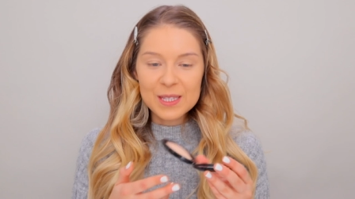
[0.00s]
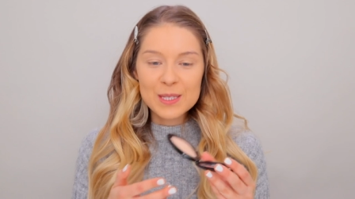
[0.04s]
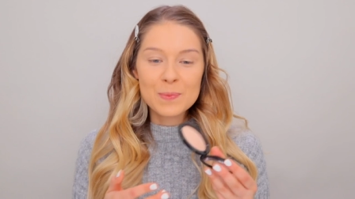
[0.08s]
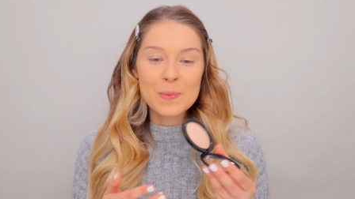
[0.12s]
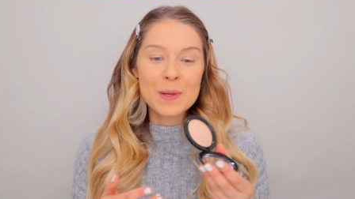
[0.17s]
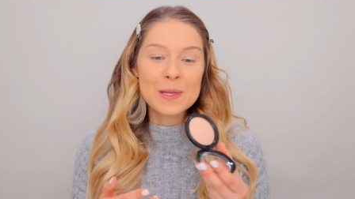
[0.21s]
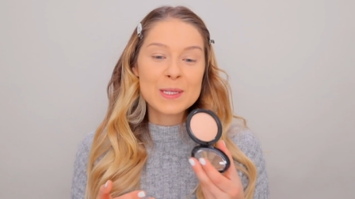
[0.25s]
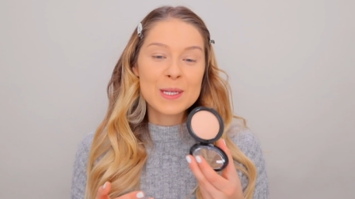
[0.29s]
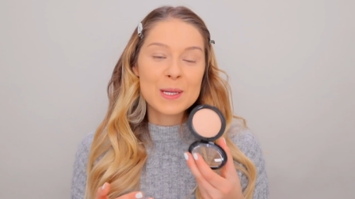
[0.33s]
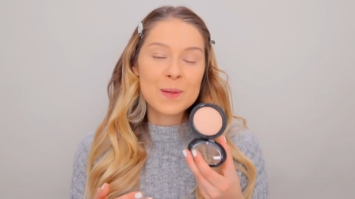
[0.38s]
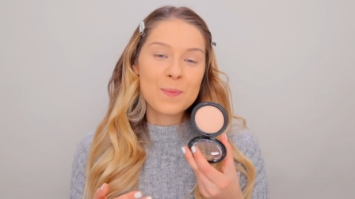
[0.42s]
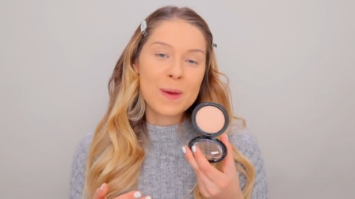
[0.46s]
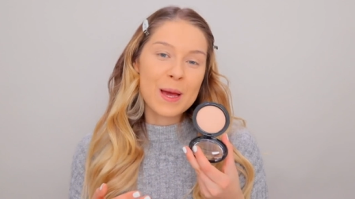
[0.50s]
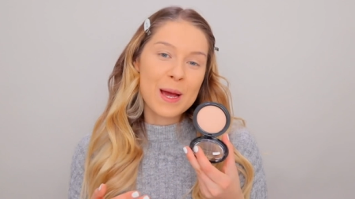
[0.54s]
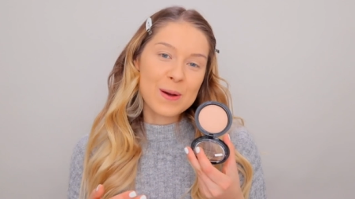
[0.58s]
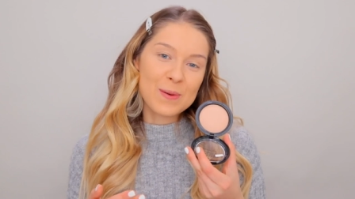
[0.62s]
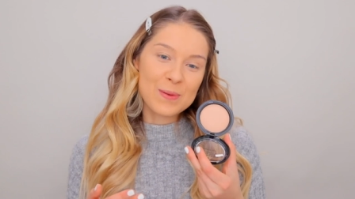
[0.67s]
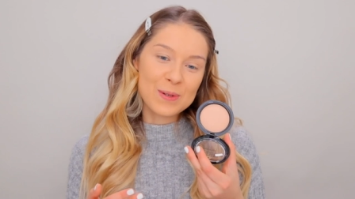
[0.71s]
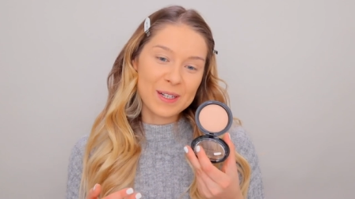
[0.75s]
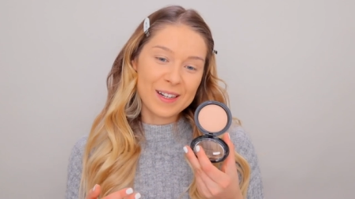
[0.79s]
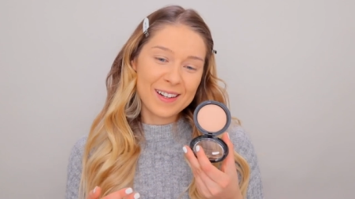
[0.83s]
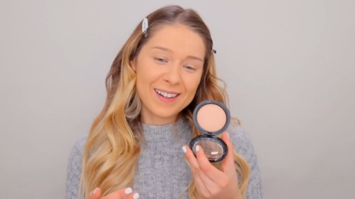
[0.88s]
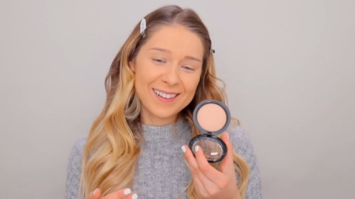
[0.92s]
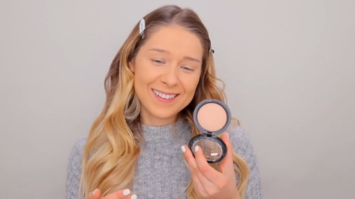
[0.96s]
It smells like
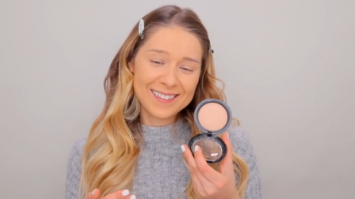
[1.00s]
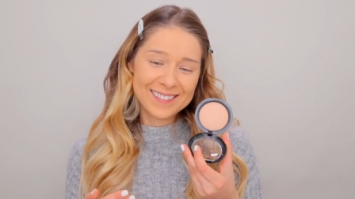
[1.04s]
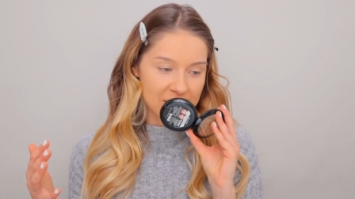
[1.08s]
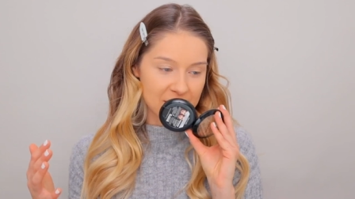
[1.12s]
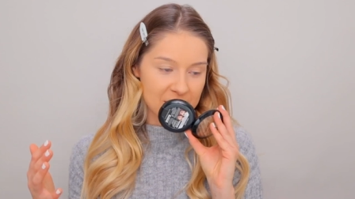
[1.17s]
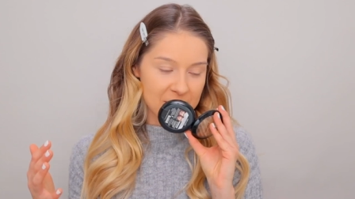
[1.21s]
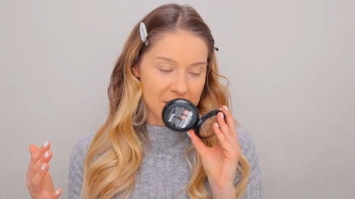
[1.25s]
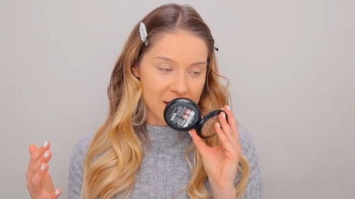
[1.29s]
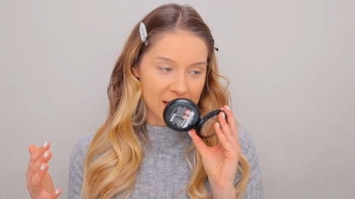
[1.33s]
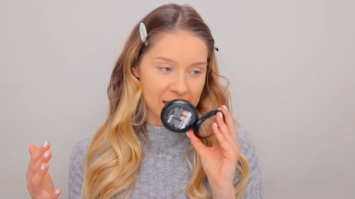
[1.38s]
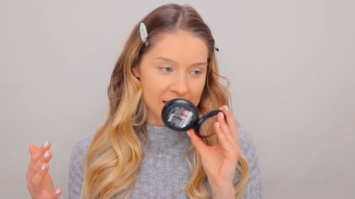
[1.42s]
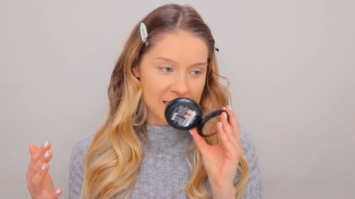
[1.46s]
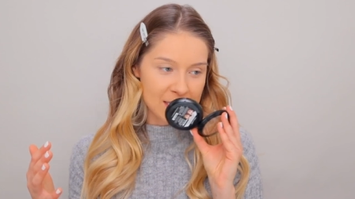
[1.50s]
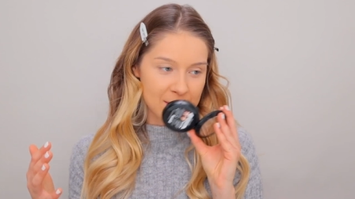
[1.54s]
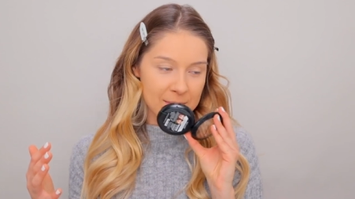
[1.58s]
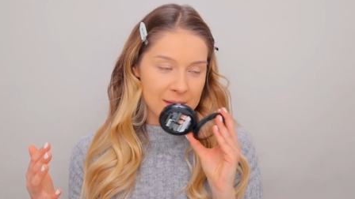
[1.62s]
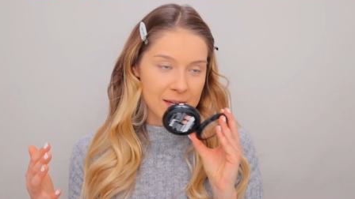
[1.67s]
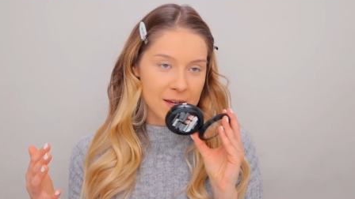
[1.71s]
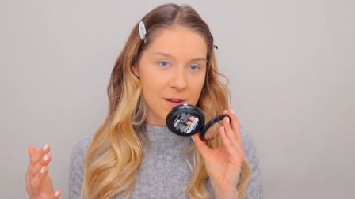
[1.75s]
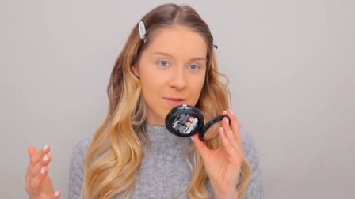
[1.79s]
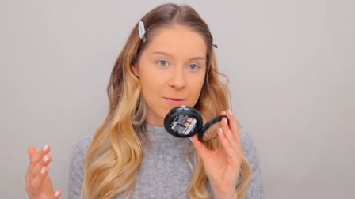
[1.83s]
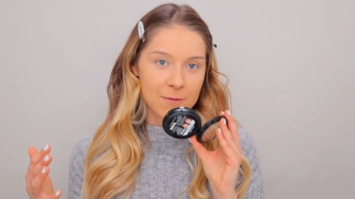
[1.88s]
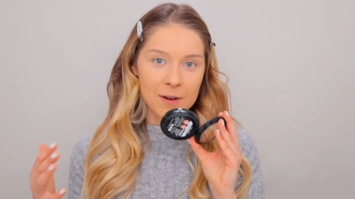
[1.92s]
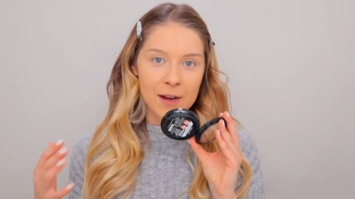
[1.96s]
powder. It reminds
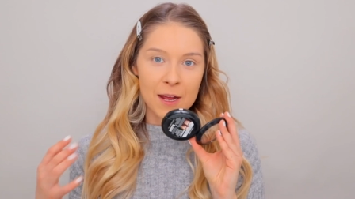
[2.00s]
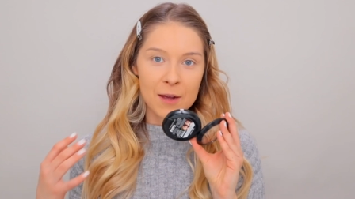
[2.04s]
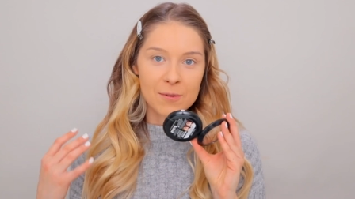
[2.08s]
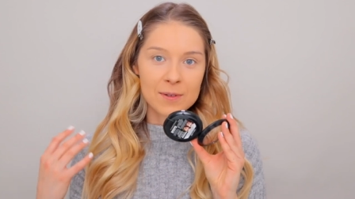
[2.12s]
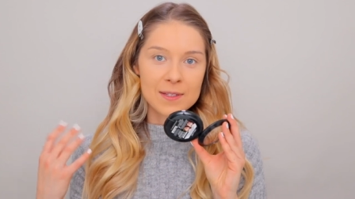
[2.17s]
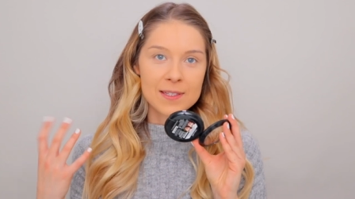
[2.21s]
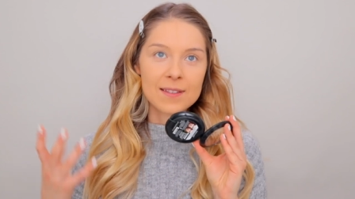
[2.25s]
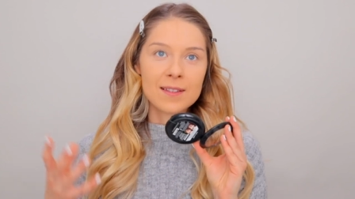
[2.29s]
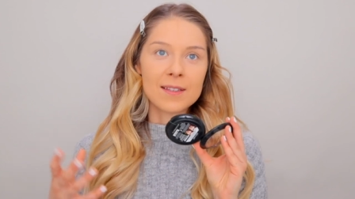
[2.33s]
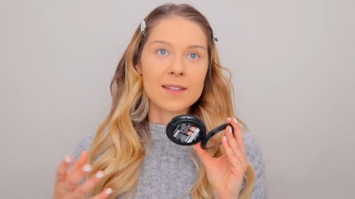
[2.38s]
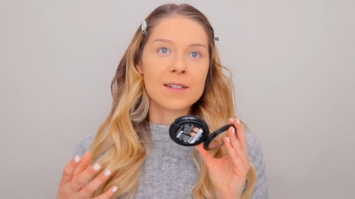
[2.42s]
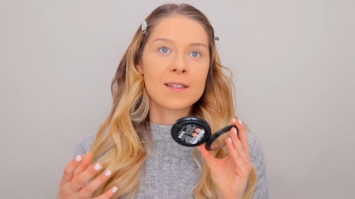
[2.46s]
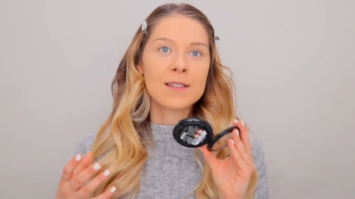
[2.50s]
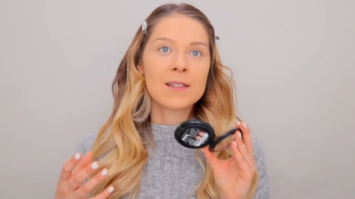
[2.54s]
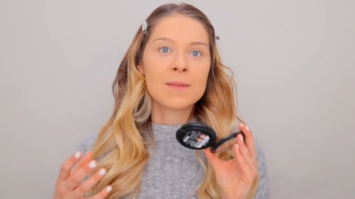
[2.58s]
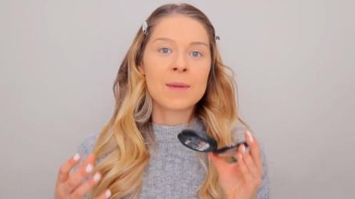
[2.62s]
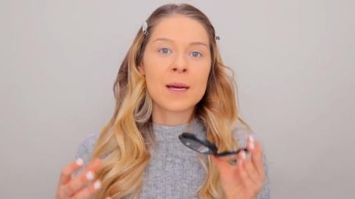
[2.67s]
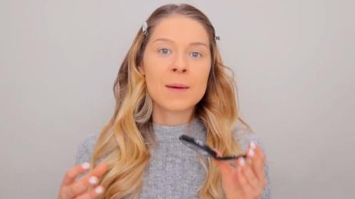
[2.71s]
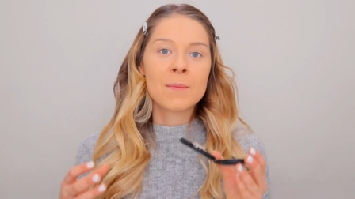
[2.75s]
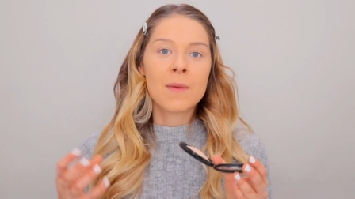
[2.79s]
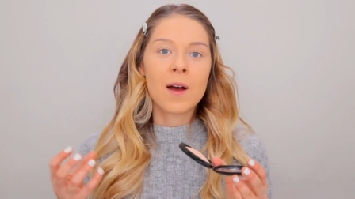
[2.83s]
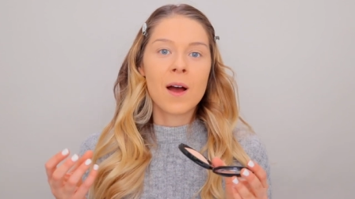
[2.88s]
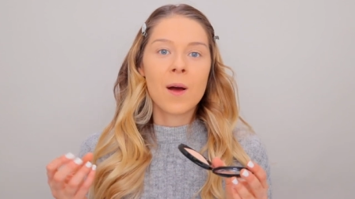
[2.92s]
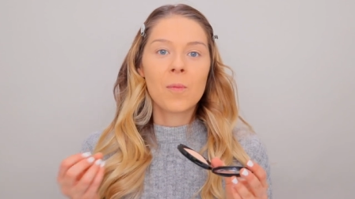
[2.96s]
me of when I was little,
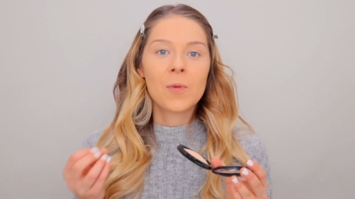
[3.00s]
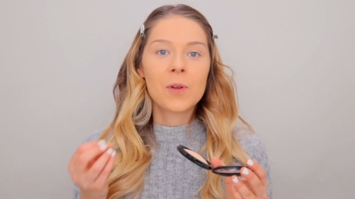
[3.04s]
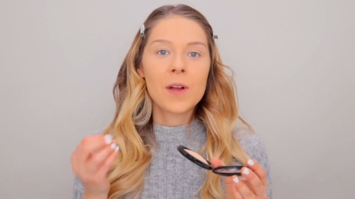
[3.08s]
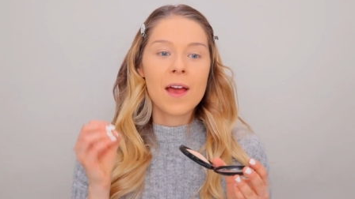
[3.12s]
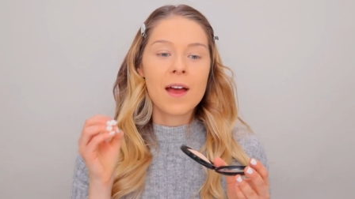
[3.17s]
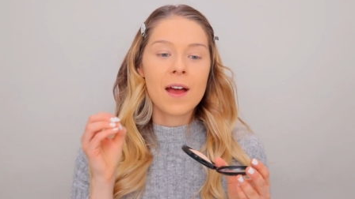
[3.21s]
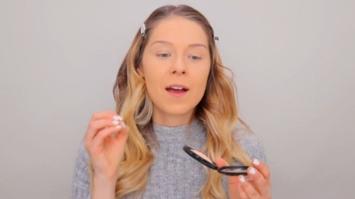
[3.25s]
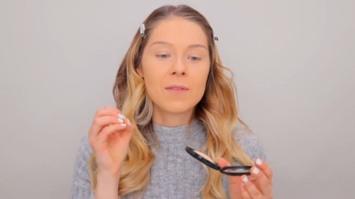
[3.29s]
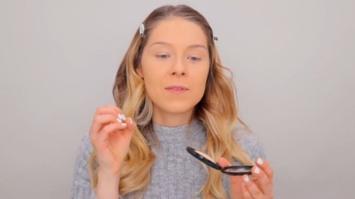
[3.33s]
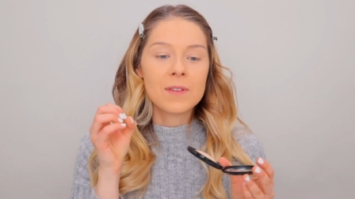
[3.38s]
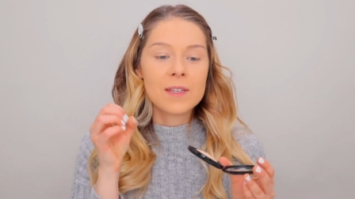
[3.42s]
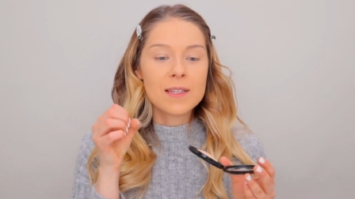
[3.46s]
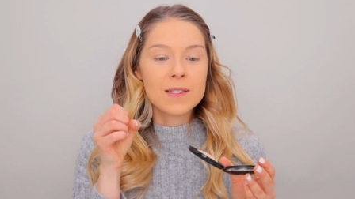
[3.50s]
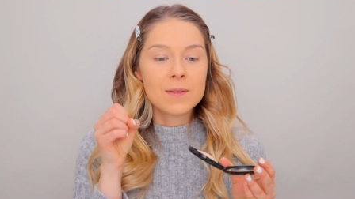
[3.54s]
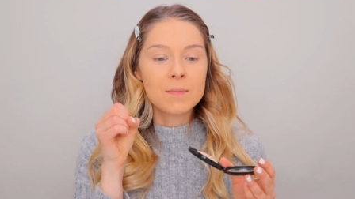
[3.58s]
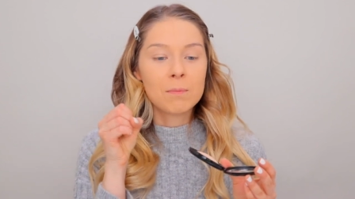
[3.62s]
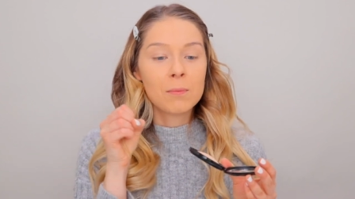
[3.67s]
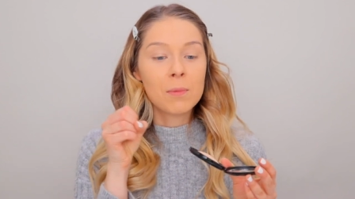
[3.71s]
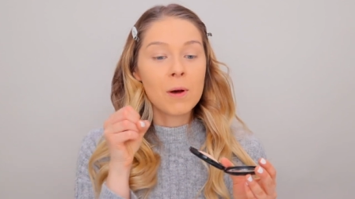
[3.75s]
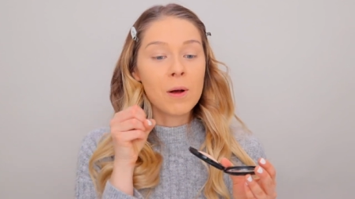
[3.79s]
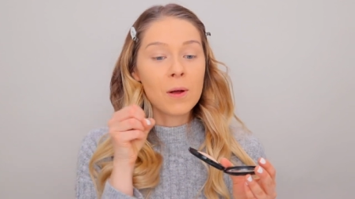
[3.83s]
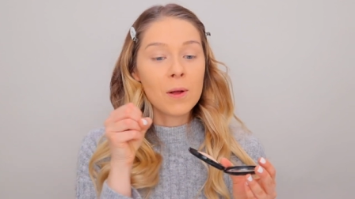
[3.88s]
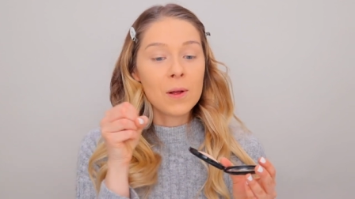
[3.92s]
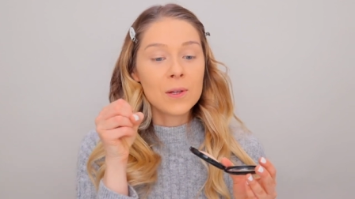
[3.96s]
my mom would have these
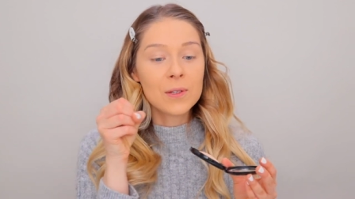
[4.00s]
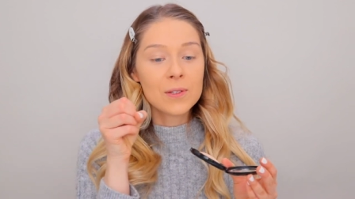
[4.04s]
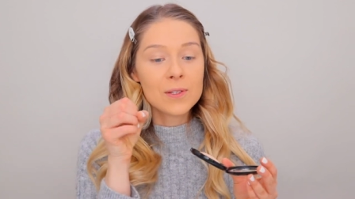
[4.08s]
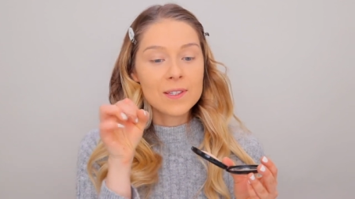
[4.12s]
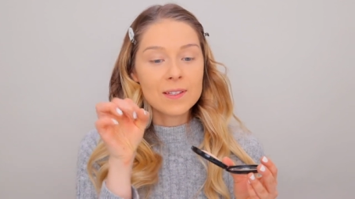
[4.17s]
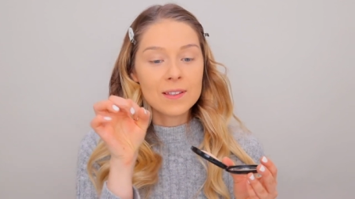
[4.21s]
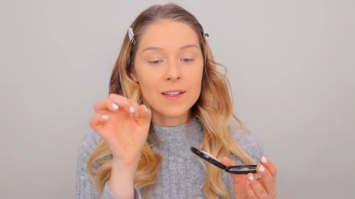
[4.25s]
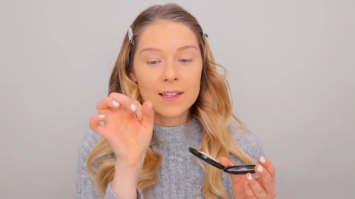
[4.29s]
balls,